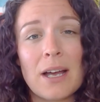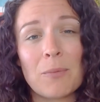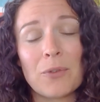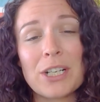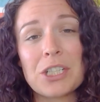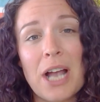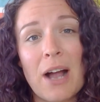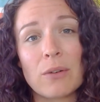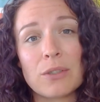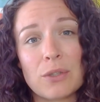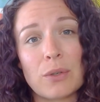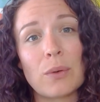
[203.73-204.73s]
reach
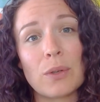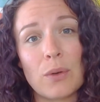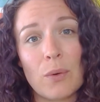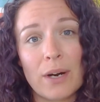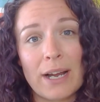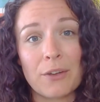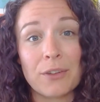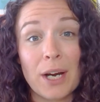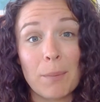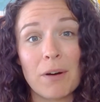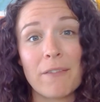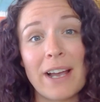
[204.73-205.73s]
out to your
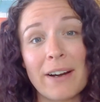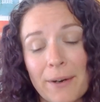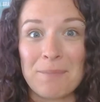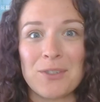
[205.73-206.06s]
healthcare provider.